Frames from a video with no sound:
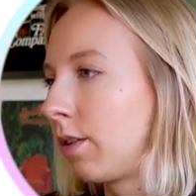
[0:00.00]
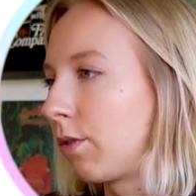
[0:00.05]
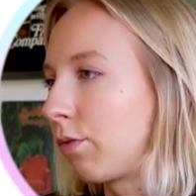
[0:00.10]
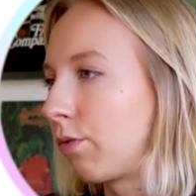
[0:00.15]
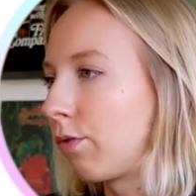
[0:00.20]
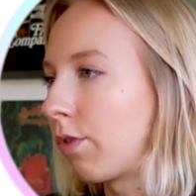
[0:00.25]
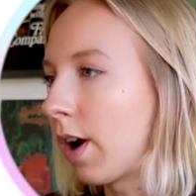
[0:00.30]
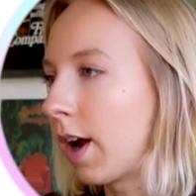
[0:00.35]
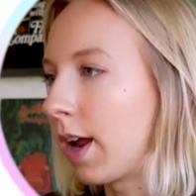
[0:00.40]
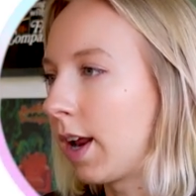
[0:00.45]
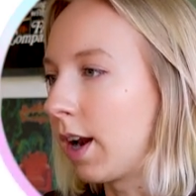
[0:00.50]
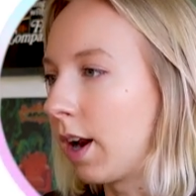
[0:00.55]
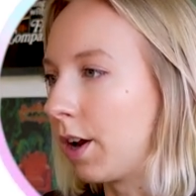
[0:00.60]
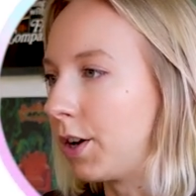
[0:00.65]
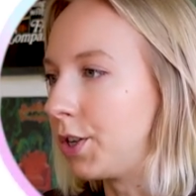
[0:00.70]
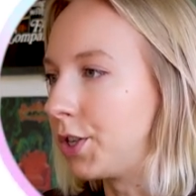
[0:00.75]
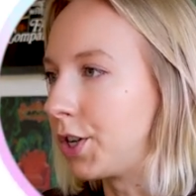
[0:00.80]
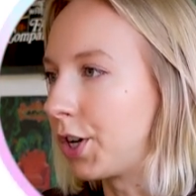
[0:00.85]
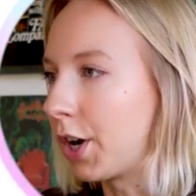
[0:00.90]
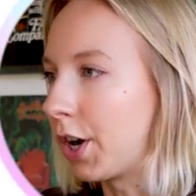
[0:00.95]
right
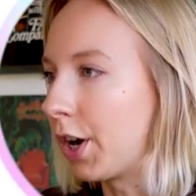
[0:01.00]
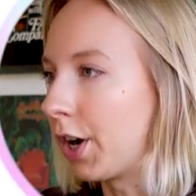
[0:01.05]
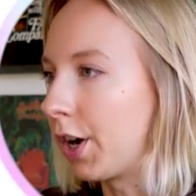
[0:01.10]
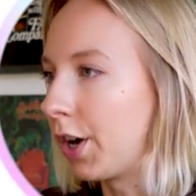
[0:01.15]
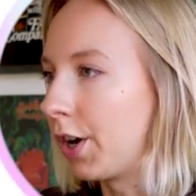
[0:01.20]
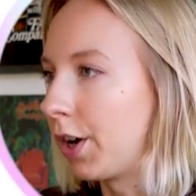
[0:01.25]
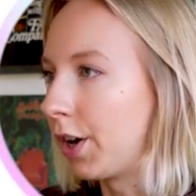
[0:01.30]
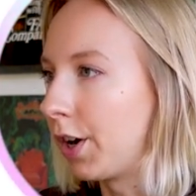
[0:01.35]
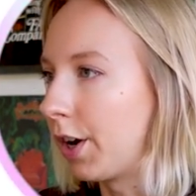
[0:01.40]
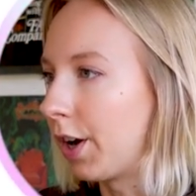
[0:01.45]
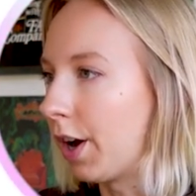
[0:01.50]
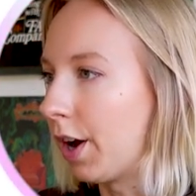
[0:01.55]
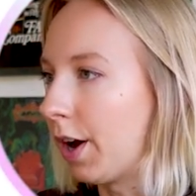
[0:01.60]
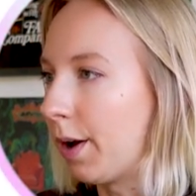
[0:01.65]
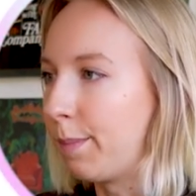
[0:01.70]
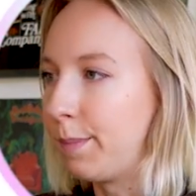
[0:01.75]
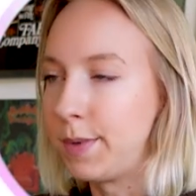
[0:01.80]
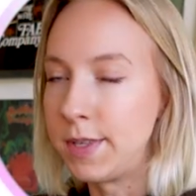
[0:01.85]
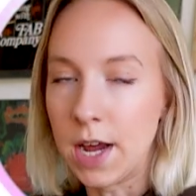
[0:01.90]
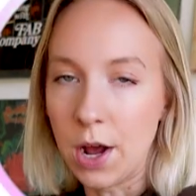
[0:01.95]
under
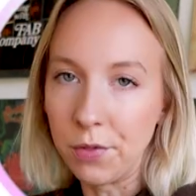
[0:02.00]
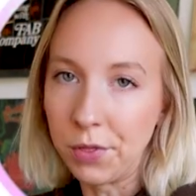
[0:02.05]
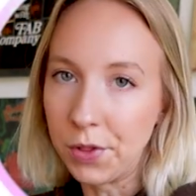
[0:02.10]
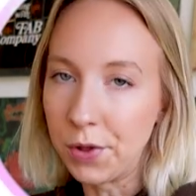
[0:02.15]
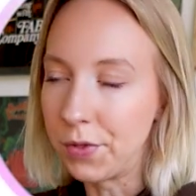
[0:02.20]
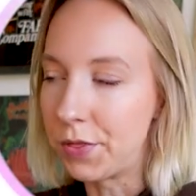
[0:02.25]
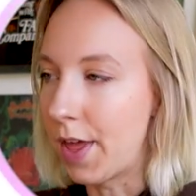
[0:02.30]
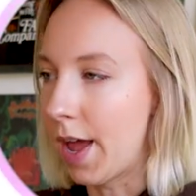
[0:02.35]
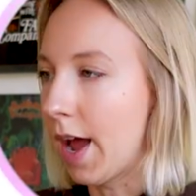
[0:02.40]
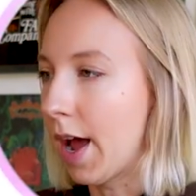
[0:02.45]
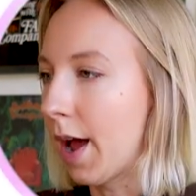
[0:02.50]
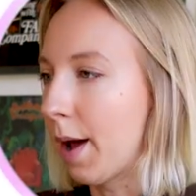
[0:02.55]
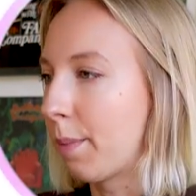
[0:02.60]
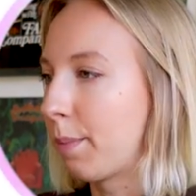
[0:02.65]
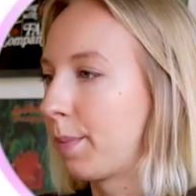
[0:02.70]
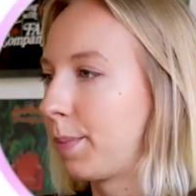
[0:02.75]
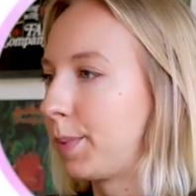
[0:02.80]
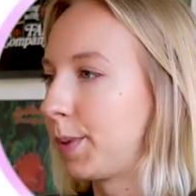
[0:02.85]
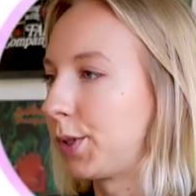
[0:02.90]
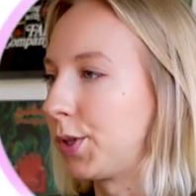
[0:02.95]
um, download the app
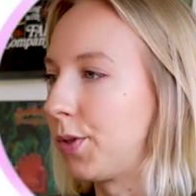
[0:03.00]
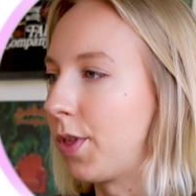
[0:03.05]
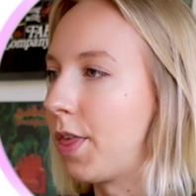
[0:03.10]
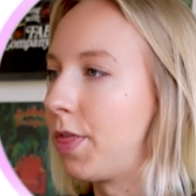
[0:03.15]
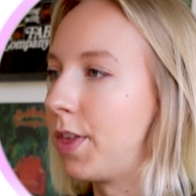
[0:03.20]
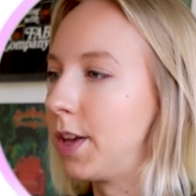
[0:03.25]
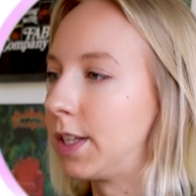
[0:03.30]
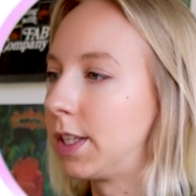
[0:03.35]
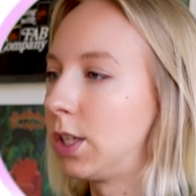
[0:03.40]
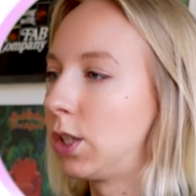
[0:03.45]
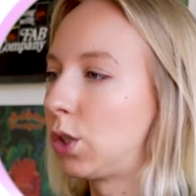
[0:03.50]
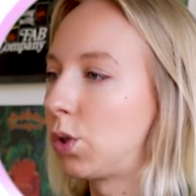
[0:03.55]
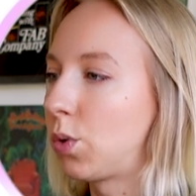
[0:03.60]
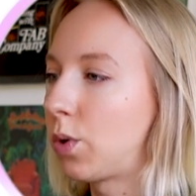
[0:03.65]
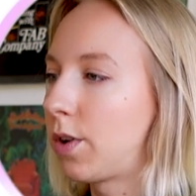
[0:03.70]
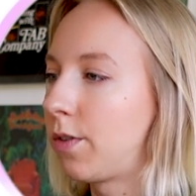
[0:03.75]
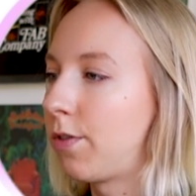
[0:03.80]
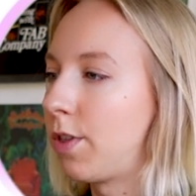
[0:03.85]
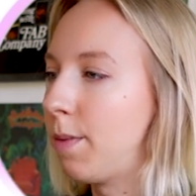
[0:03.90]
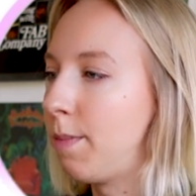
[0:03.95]
so that this is
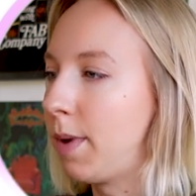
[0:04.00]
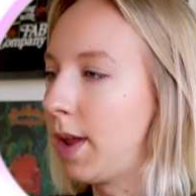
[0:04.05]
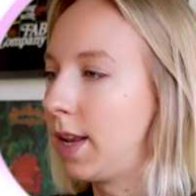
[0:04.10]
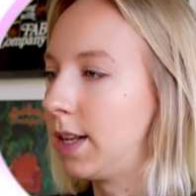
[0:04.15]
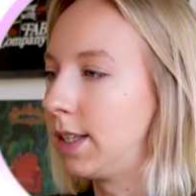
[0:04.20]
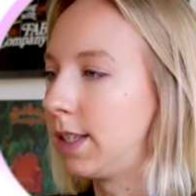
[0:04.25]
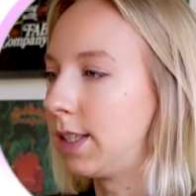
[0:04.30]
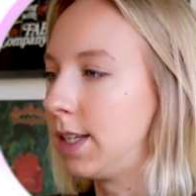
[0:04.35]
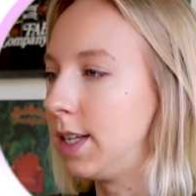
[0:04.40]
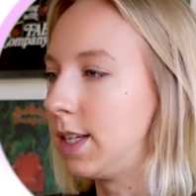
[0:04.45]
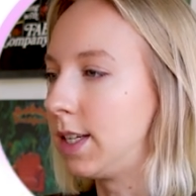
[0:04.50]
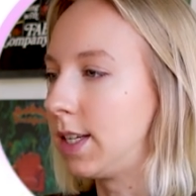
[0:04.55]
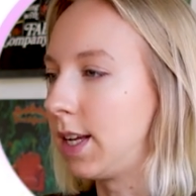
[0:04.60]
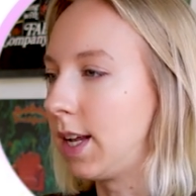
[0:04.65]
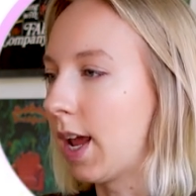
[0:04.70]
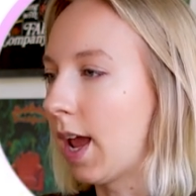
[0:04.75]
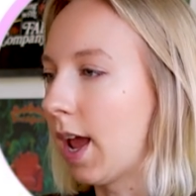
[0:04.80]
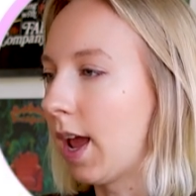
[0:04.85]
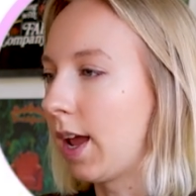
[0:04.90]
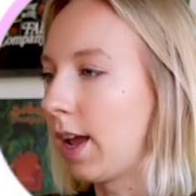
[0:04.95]
sort of the main
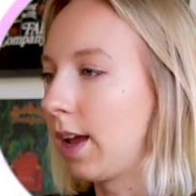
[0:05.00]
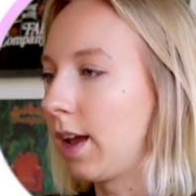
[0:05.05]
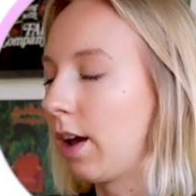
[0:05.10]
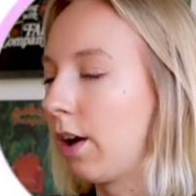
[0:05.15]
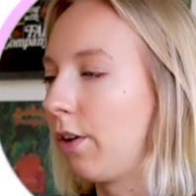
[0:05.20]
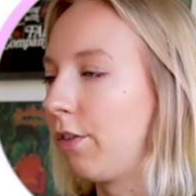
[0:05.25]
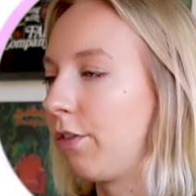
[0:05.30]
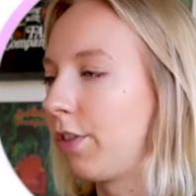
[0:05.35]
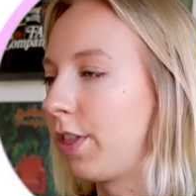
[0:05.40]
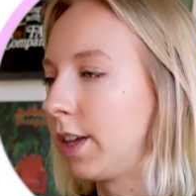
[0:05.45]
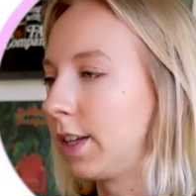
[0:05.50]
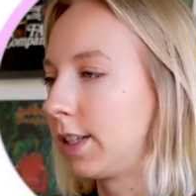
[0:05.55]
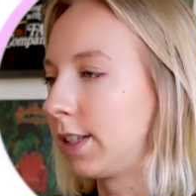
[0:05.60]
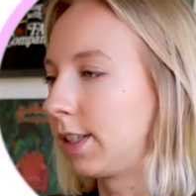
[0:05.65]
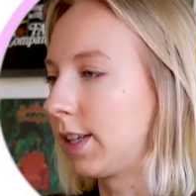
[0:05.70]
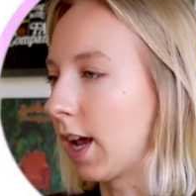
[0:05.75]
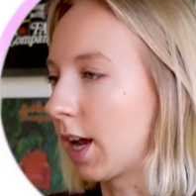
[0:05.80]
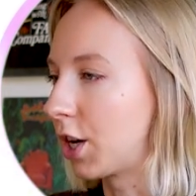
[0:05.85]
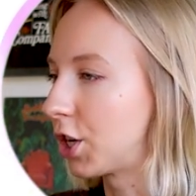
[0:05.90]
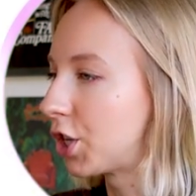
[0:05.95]
CTA of this
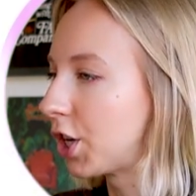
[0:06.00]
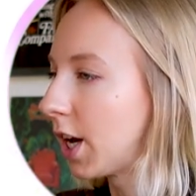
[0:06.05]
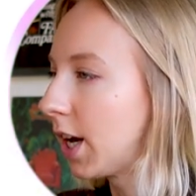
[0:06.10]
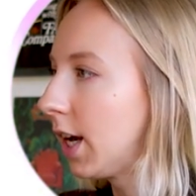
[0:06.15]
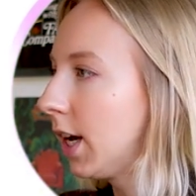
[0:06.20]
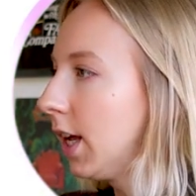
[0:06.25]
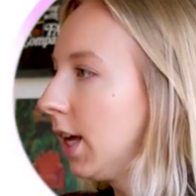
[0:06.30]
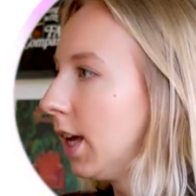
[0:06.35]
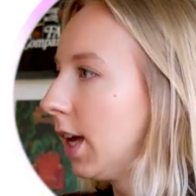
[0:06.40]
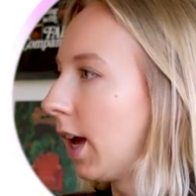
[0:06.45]
section.